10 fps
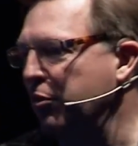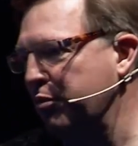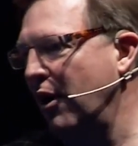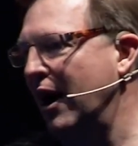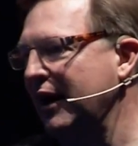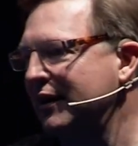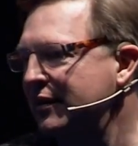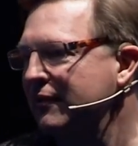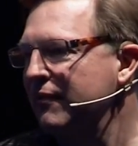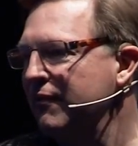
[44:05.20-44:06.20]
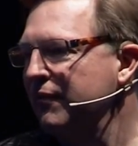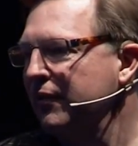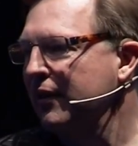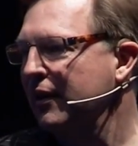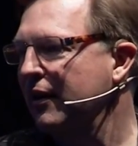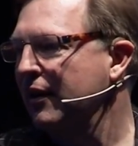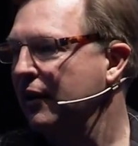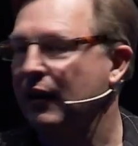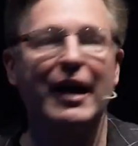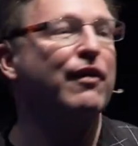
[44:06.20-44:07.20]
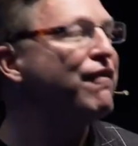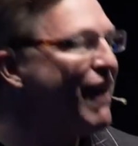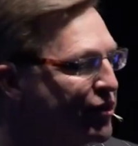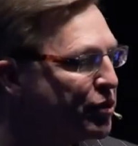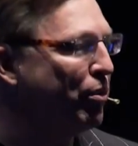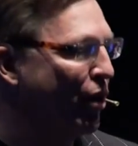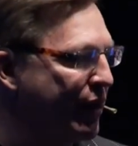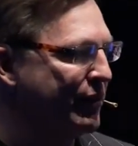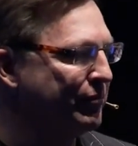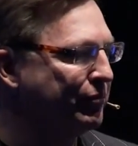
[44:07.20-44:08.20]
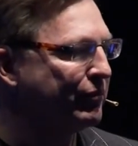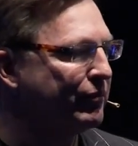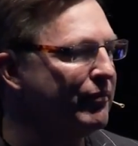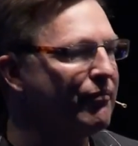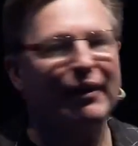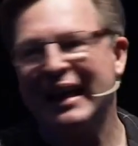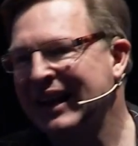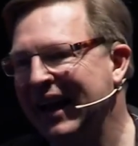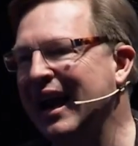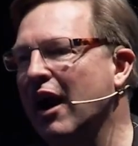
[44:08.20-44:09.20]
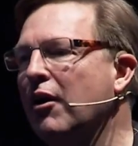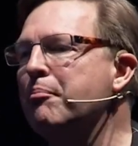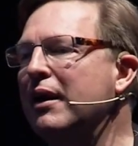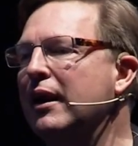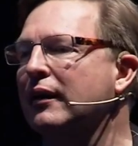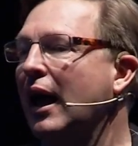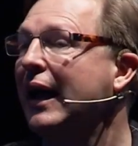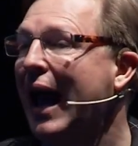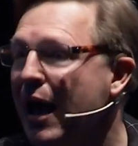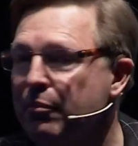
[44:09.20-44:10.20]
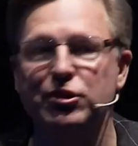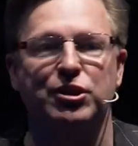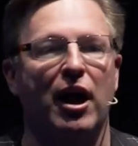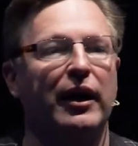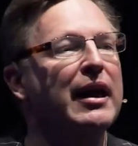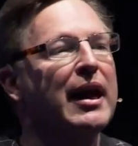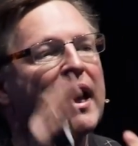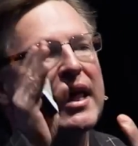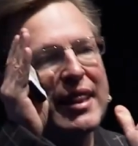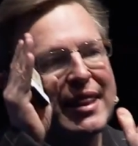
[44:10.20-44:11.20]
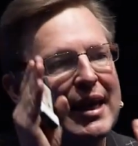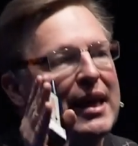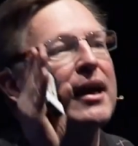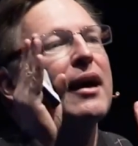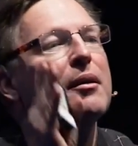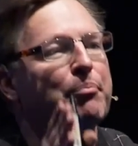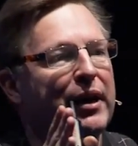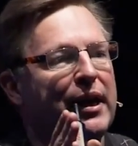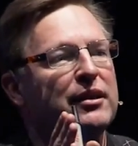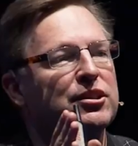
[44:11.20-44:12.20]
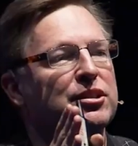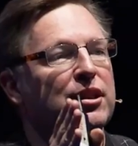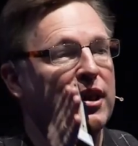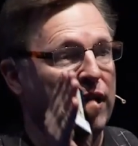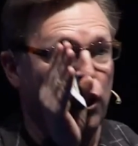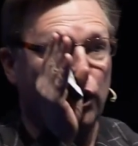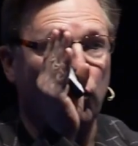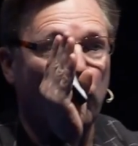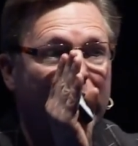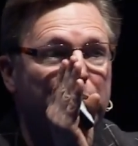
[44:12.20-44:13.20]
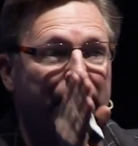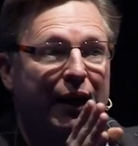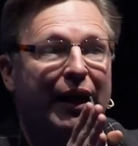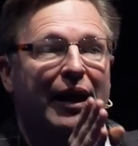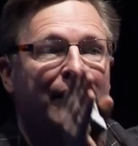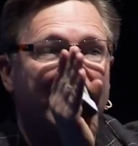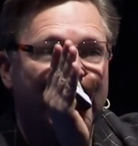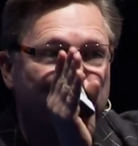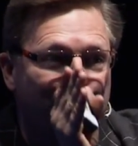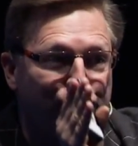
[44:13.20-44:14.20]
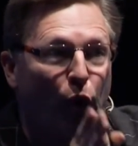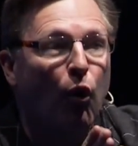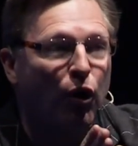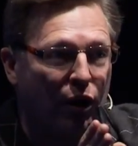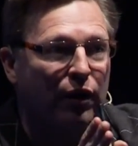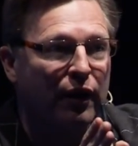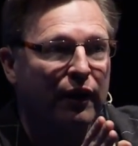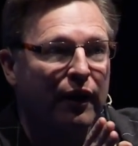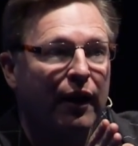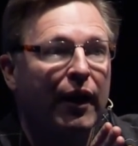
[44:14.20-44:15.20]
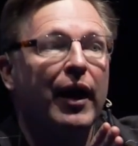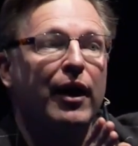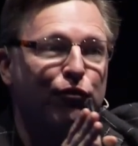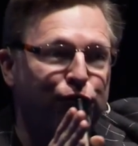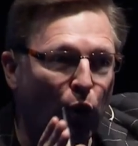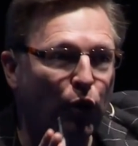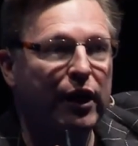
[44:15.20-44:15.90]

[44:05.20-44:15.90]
product, like Facebook, like Airbnb, like Amazon, the companies that are going to win big in the next four and forty